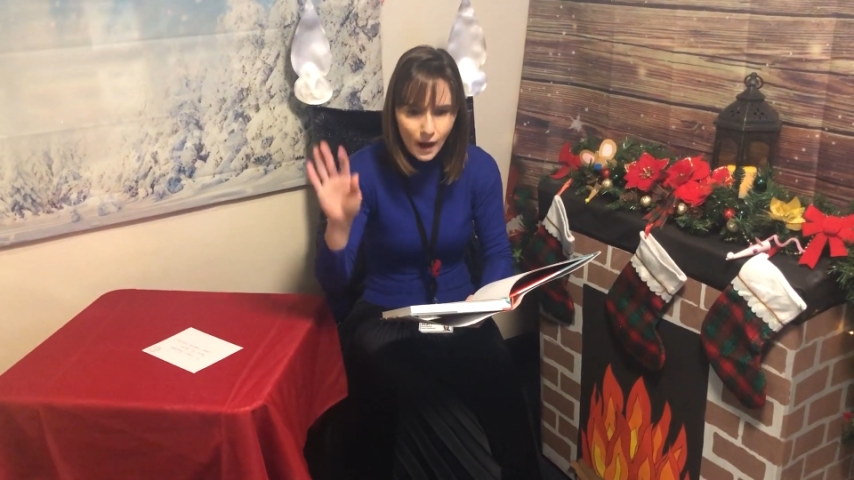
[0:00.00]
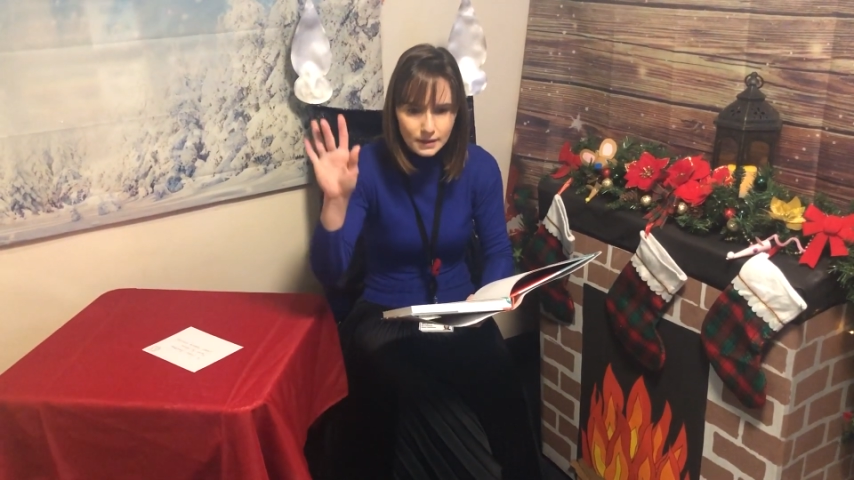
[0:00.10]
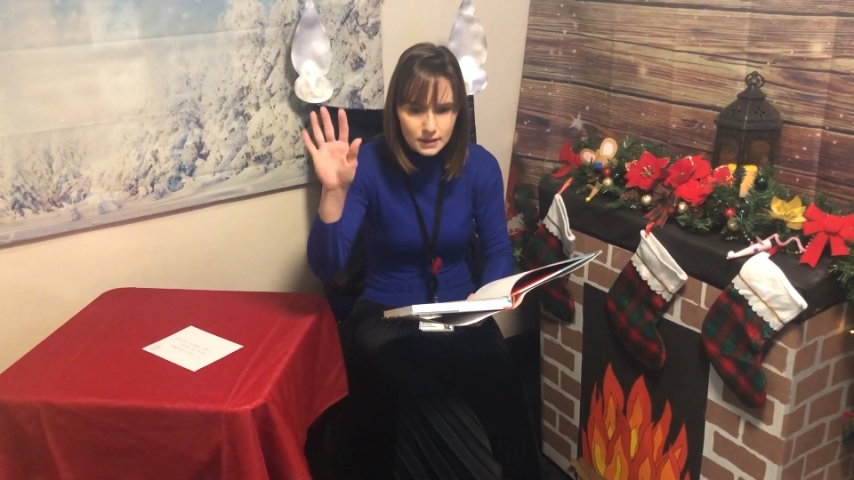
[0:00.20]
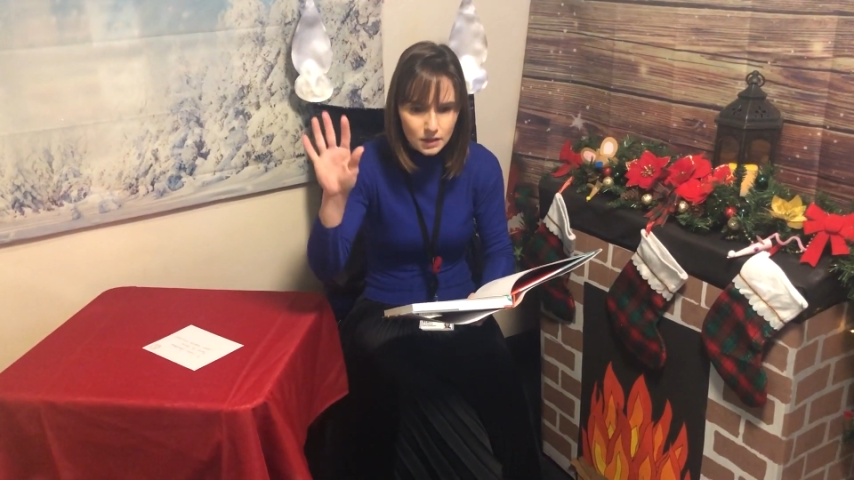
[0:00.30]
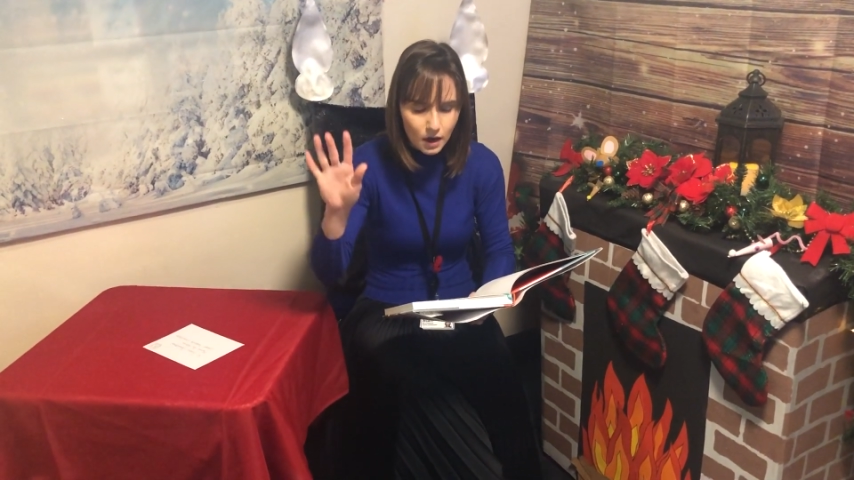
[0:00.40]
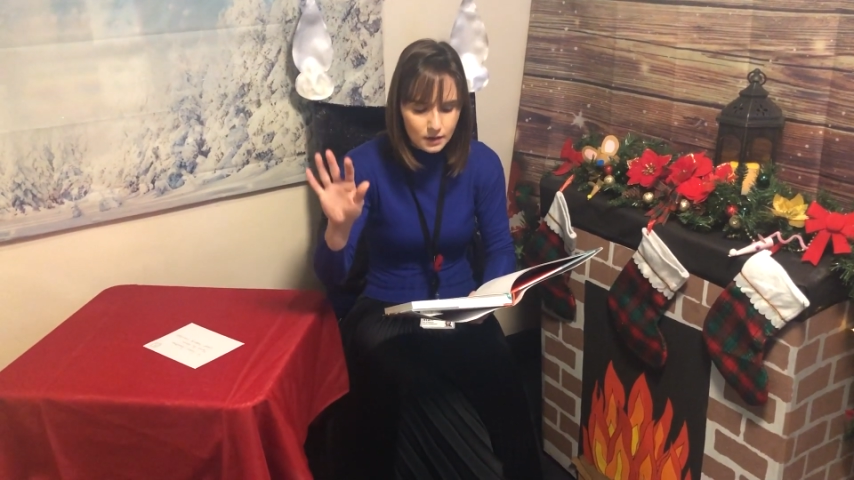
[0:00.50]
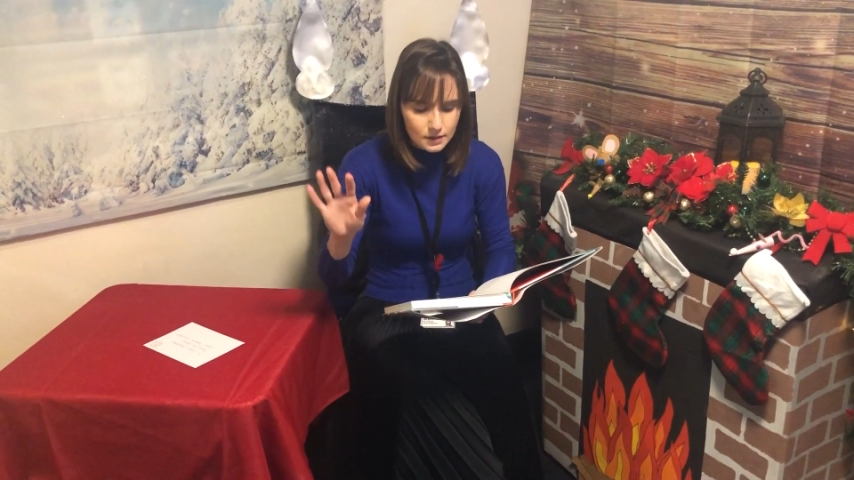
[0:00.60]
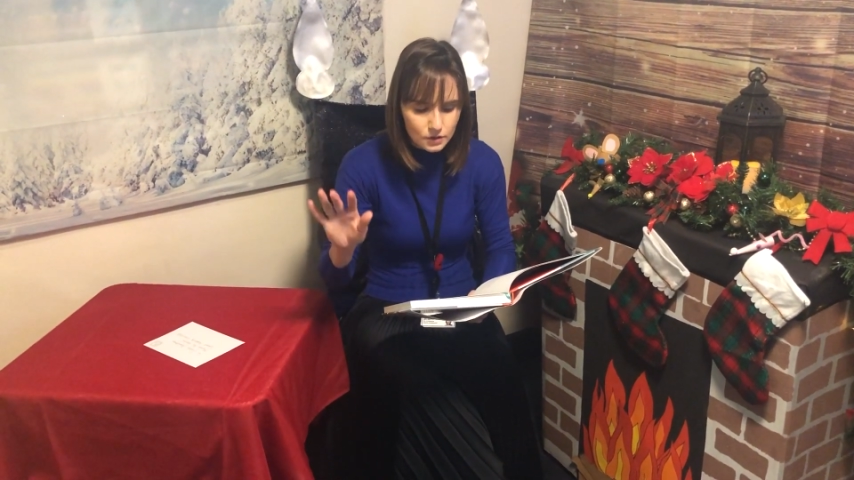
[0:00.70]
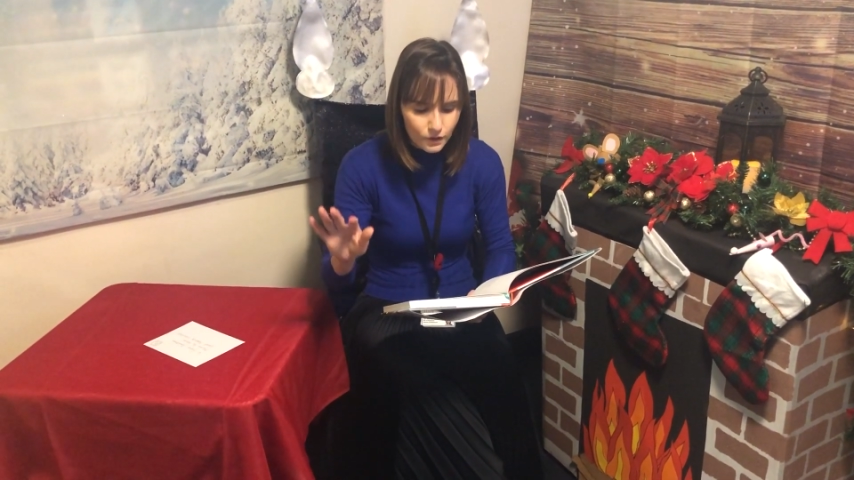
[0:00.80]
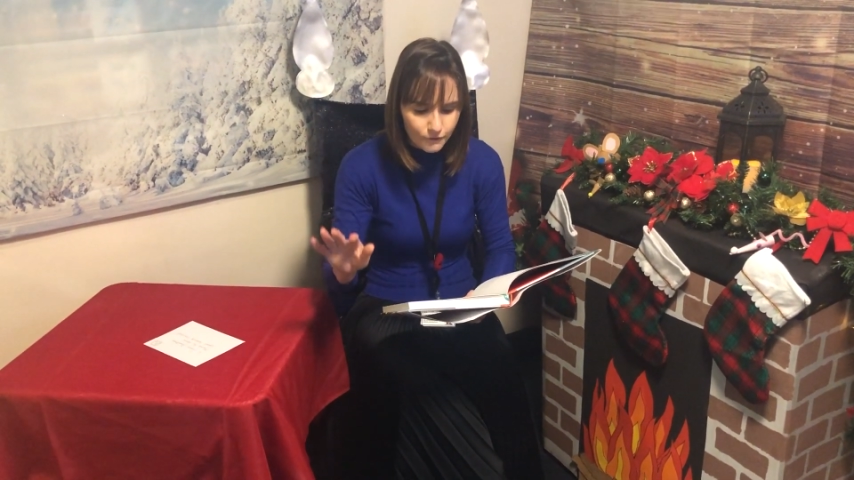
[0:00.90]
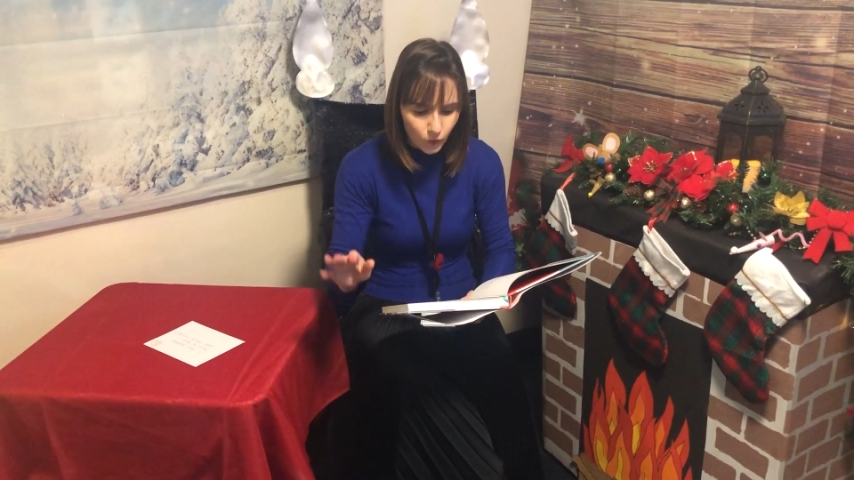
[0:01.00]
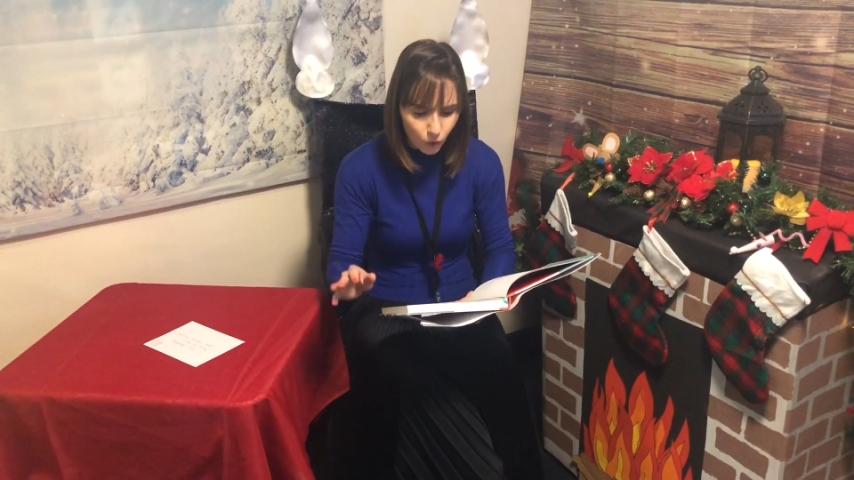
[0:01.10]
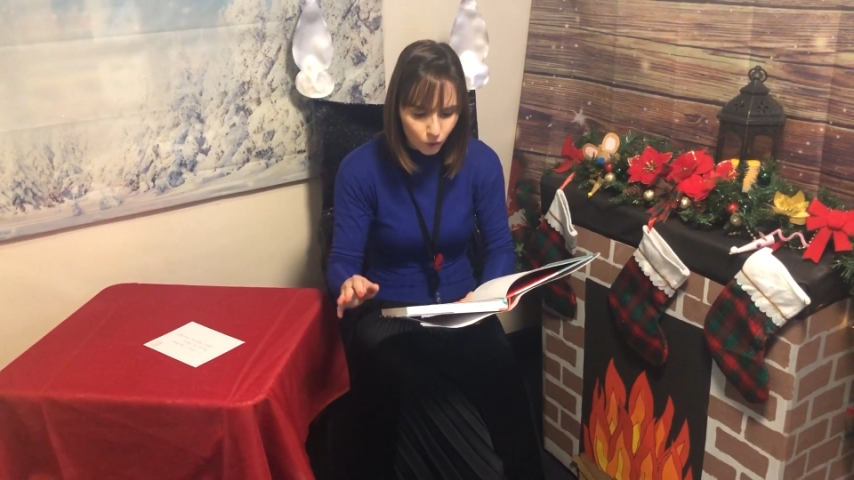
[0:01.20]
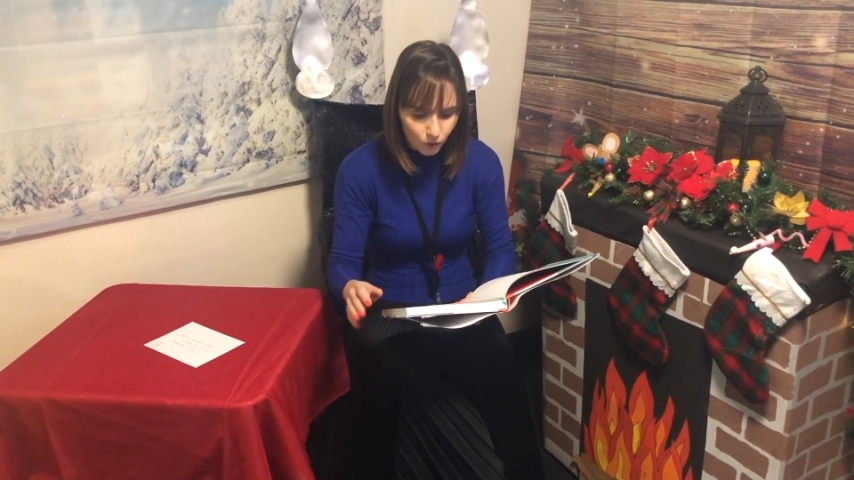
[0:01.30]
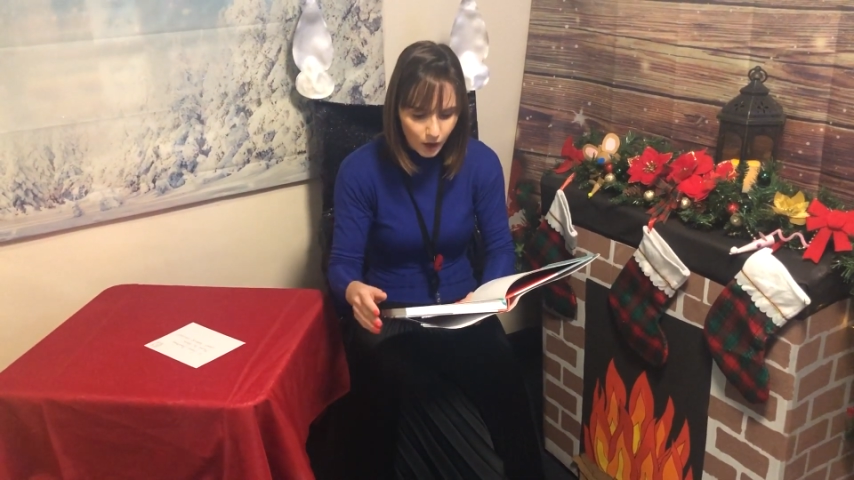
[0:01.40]
had started to
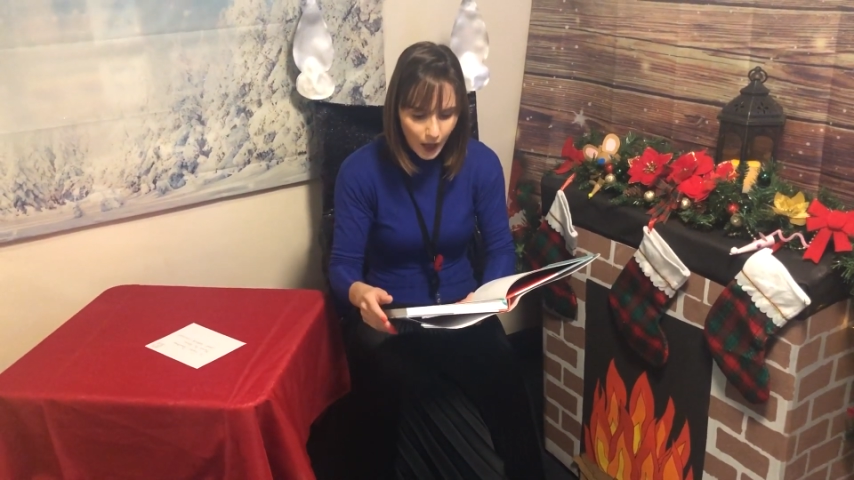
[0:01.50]
fall.